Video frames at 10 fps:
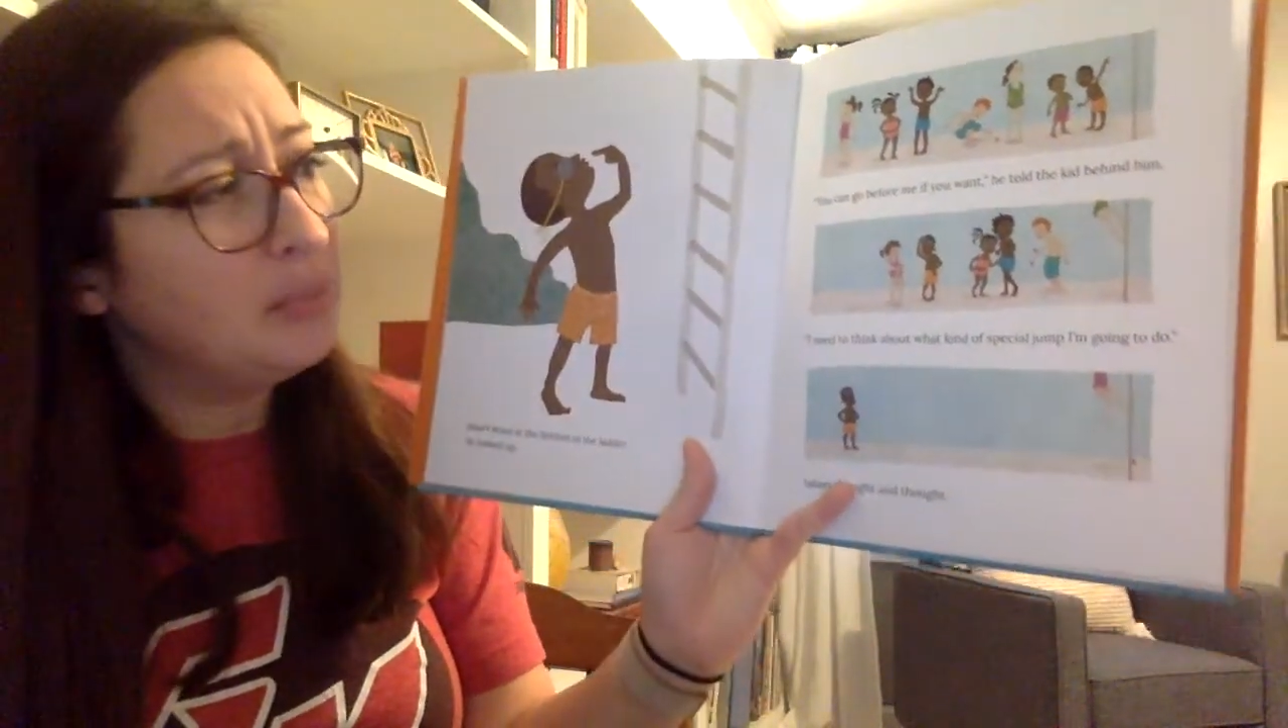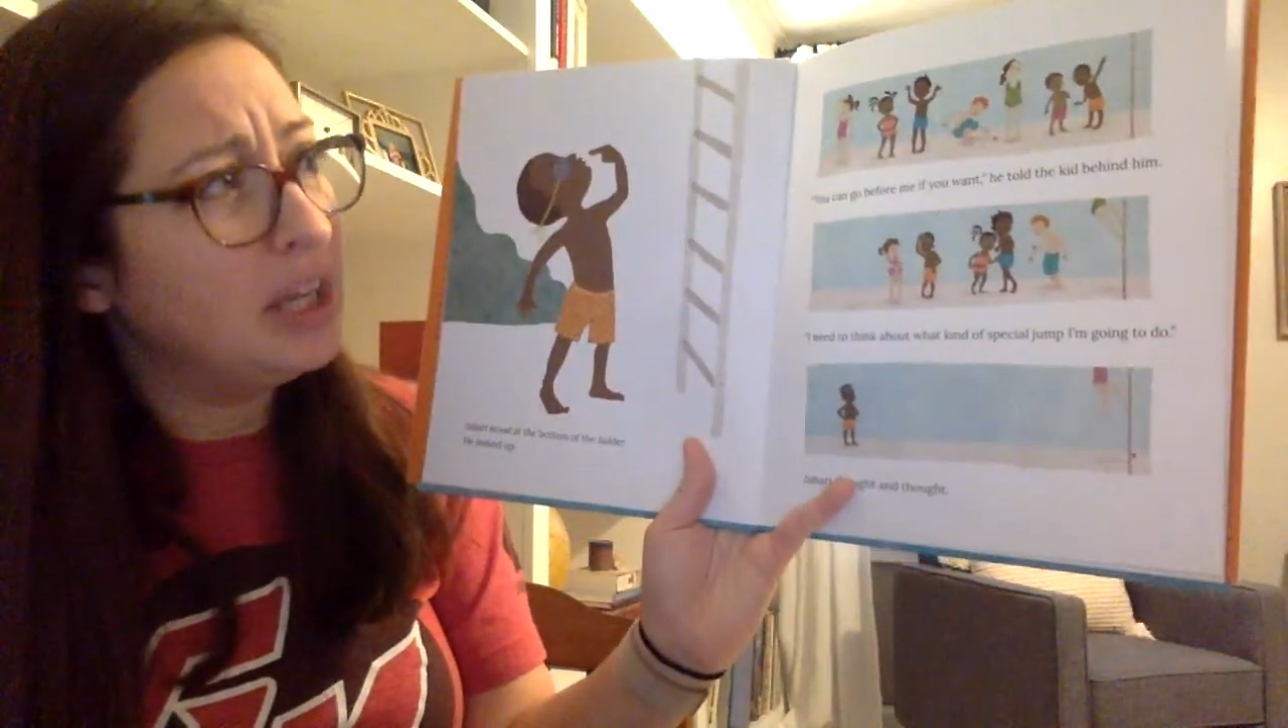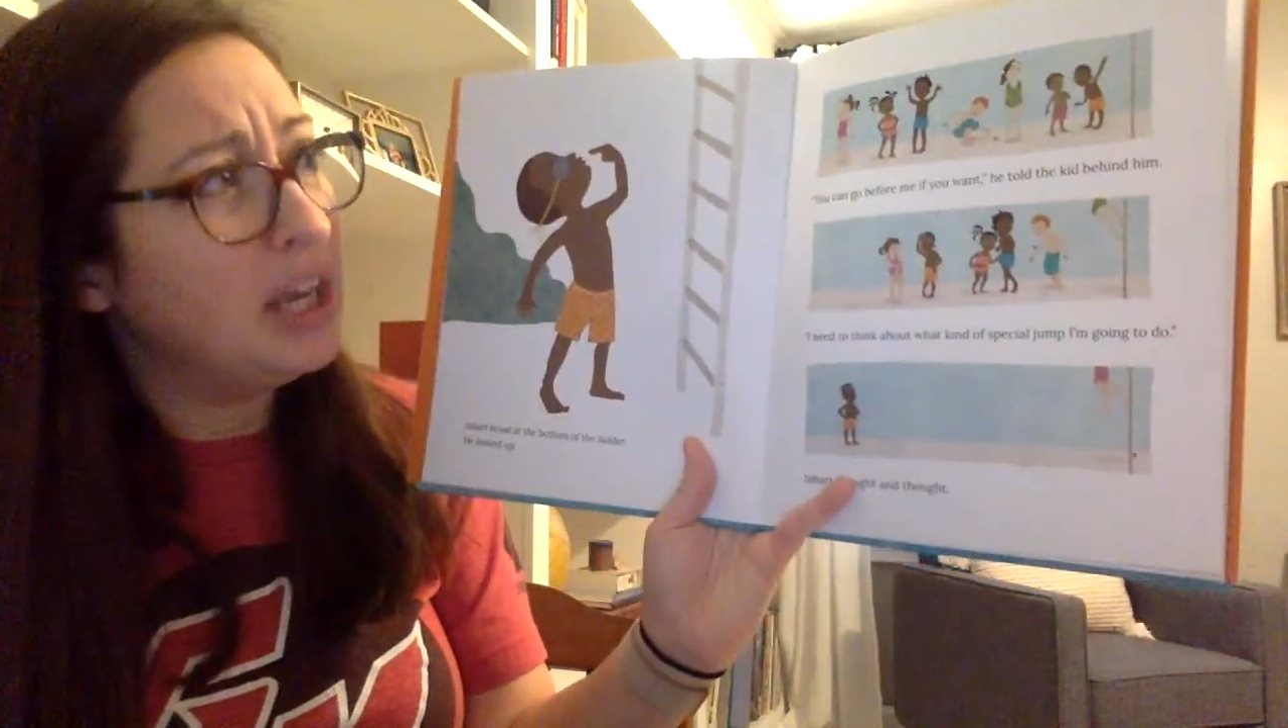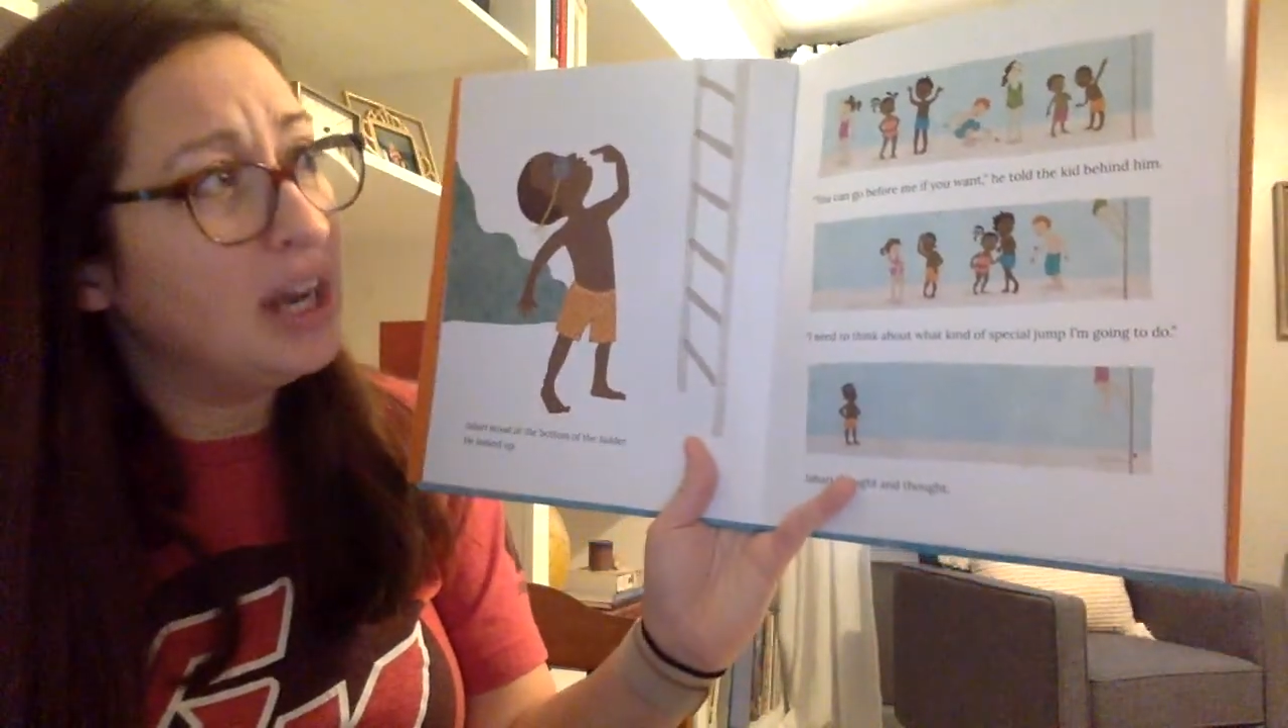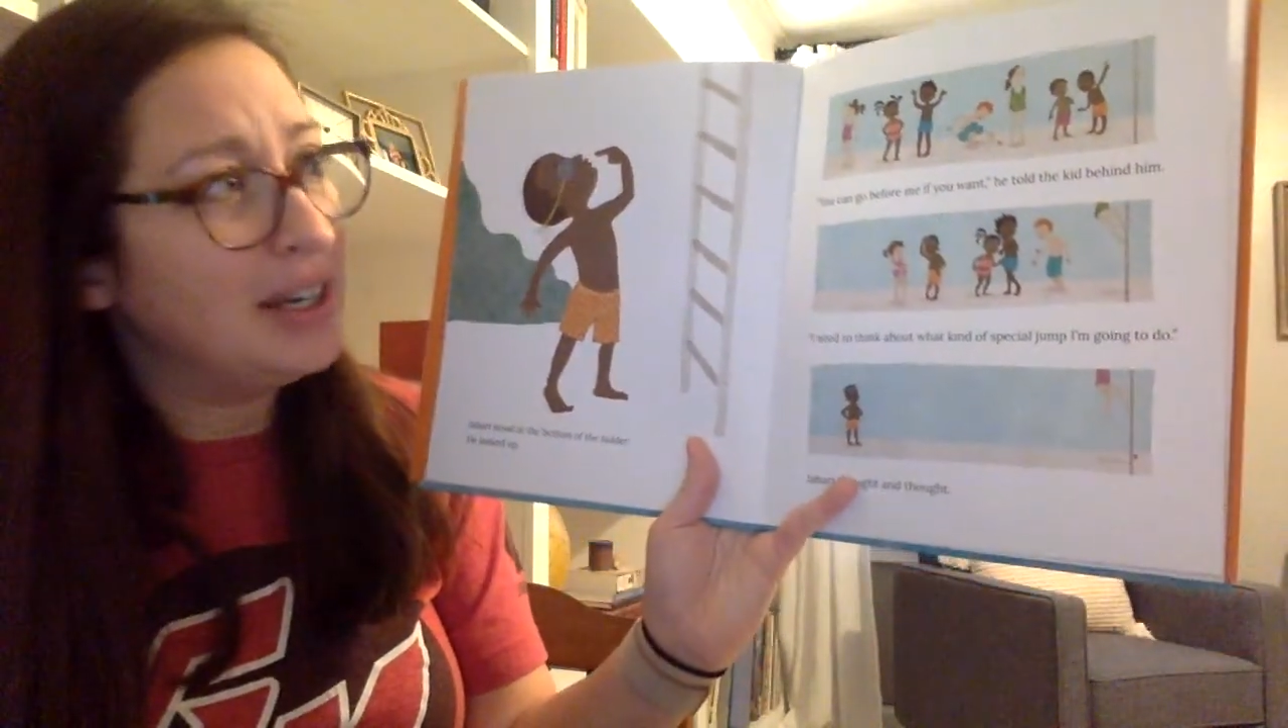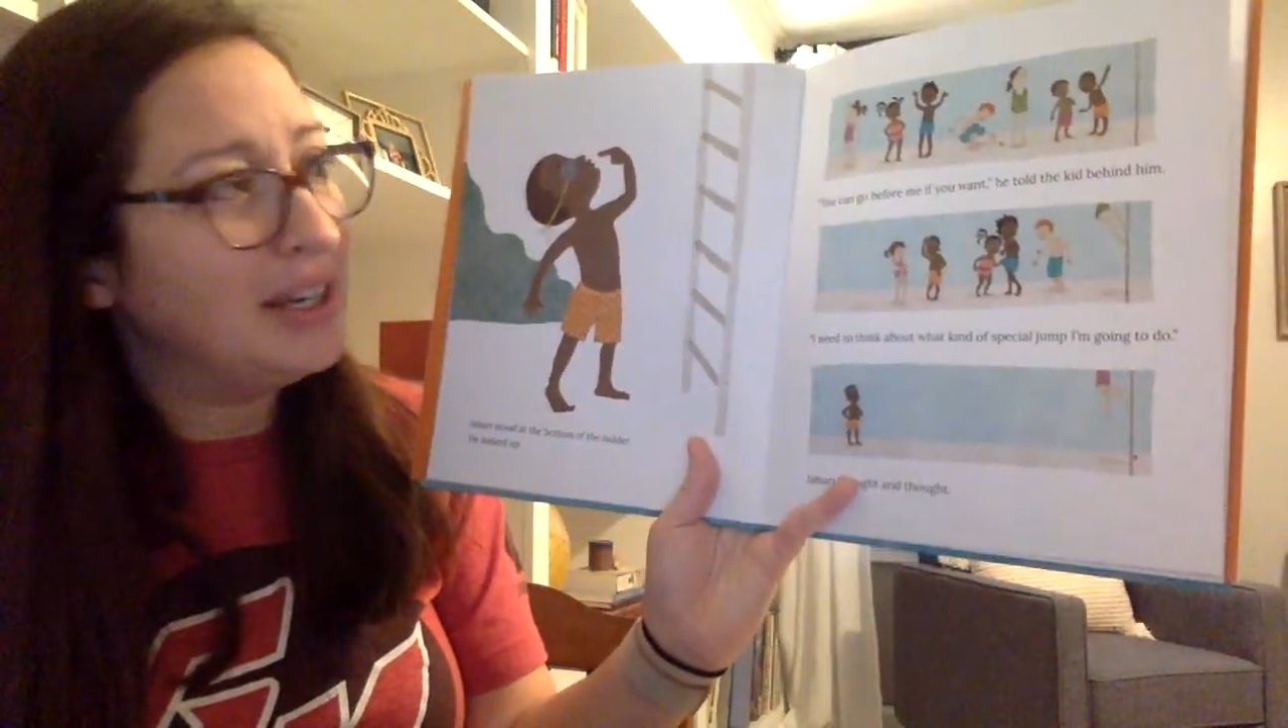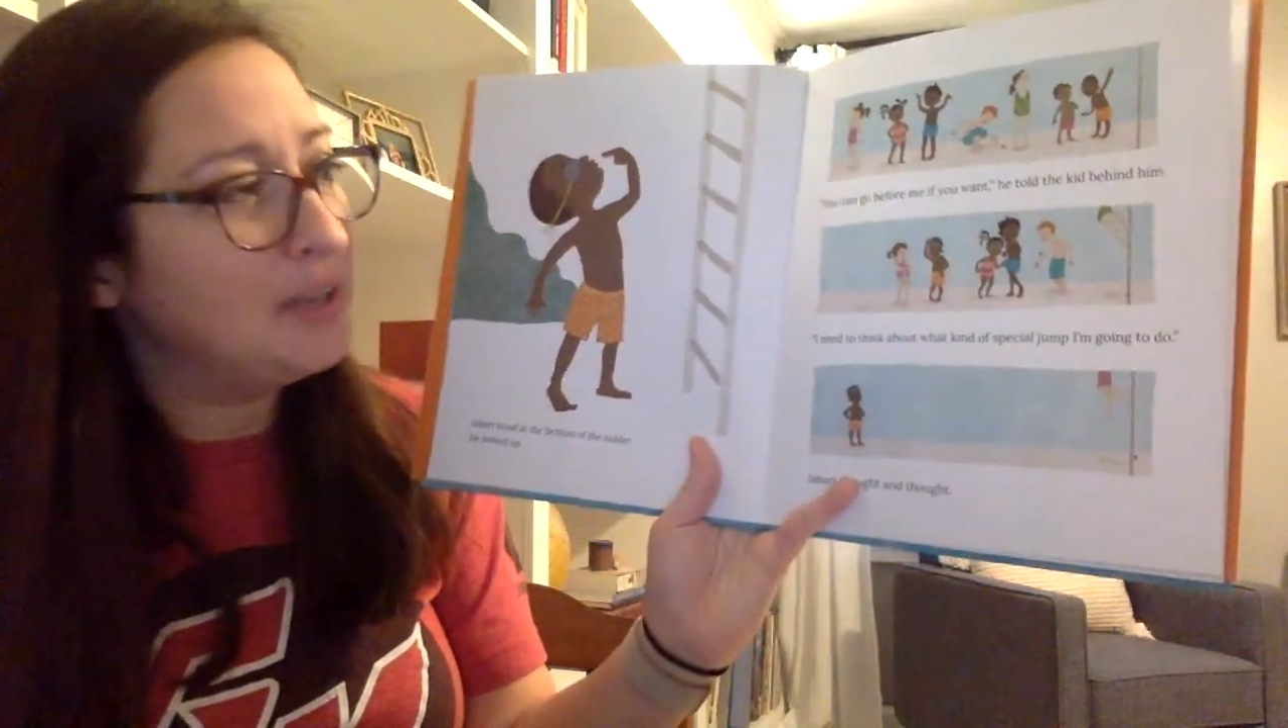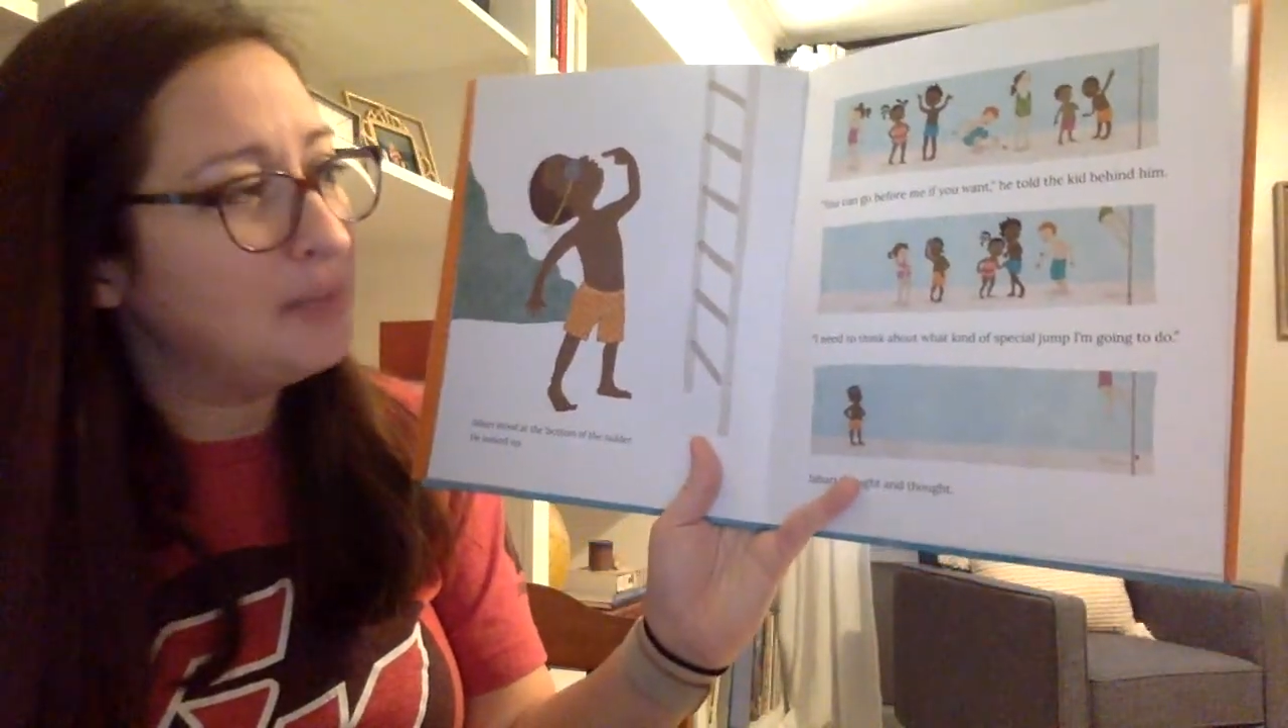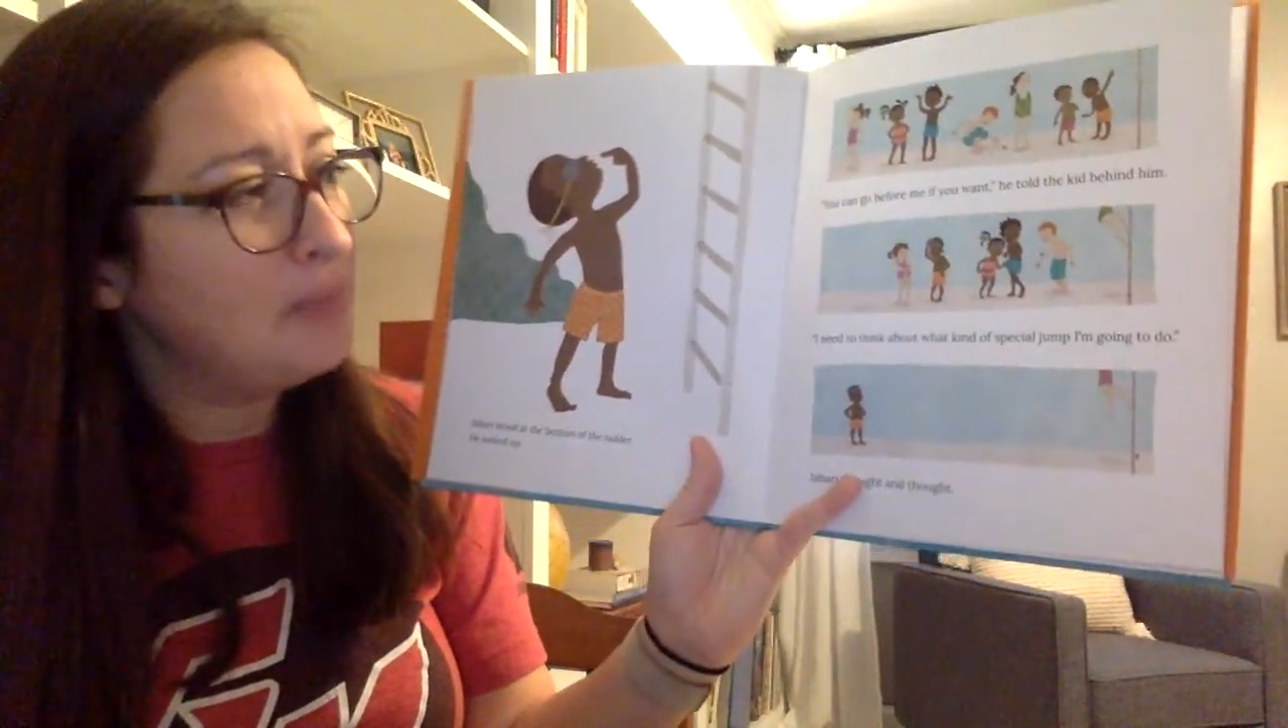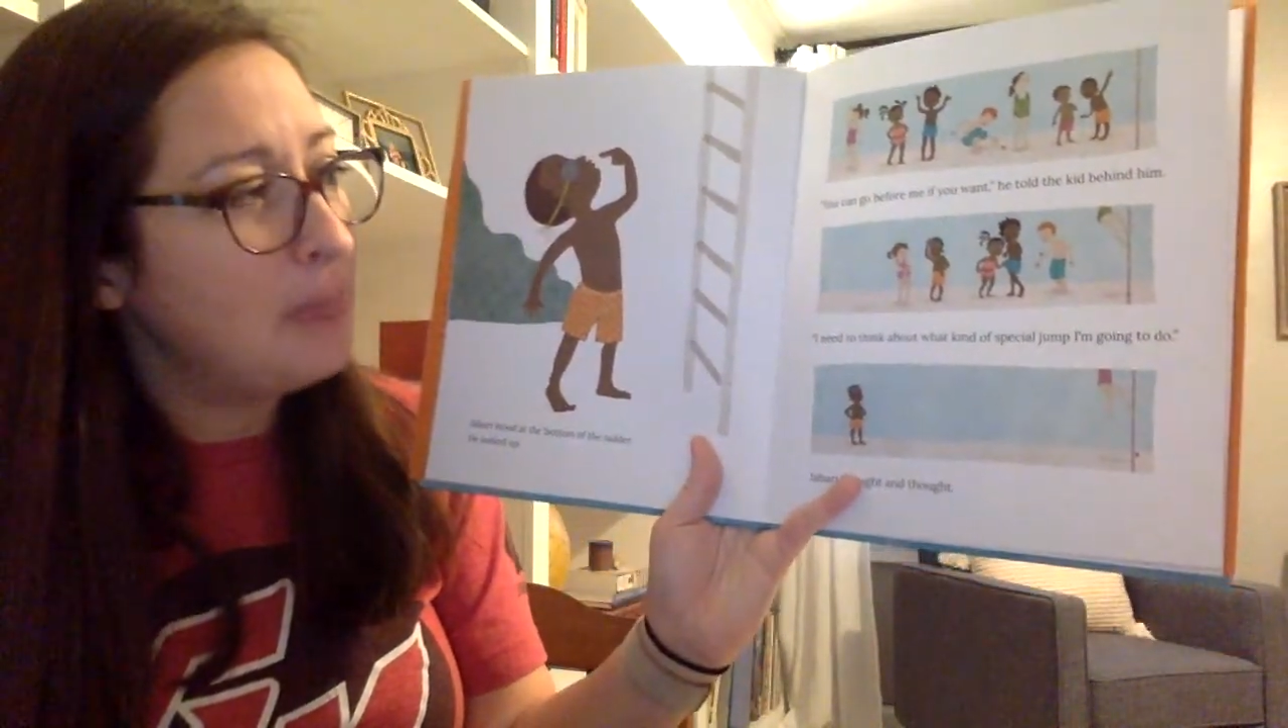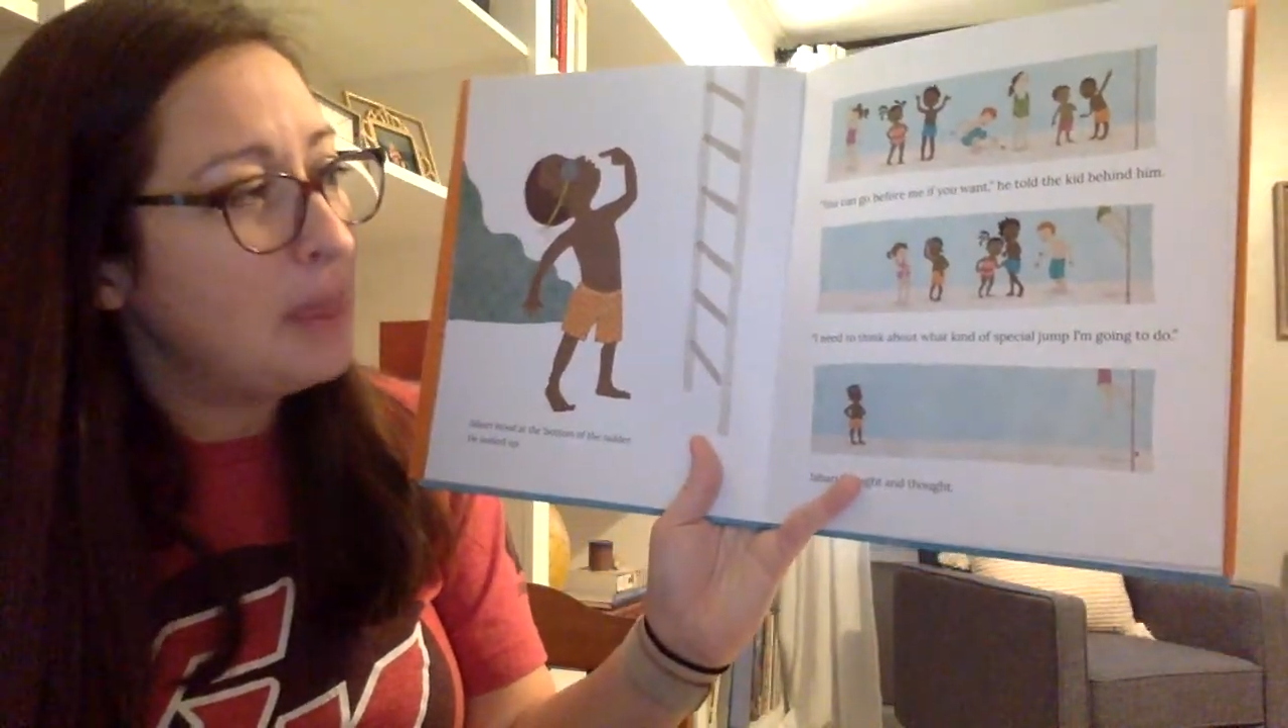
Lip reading: behind him.